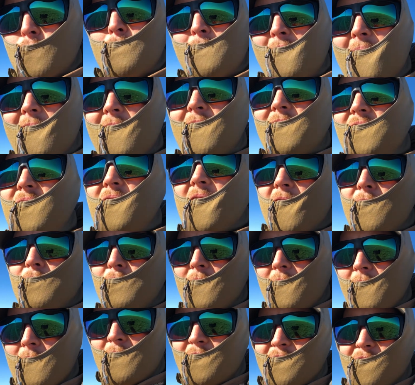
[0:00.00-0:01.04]
miles left
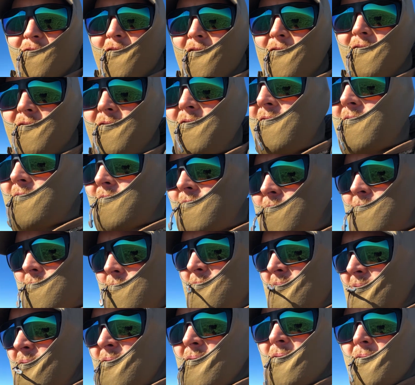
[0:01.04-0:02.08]
to the truck here
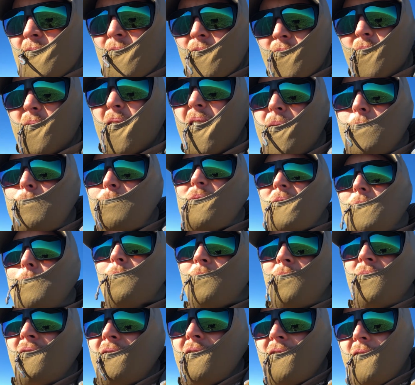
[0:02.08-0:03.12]
to wrap up
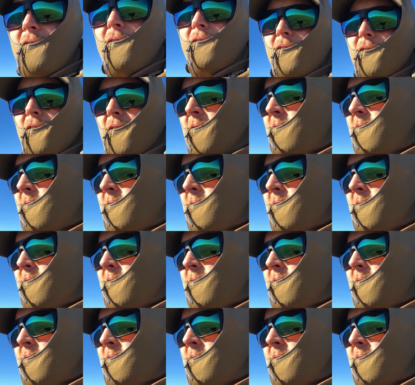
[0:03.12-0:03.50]
the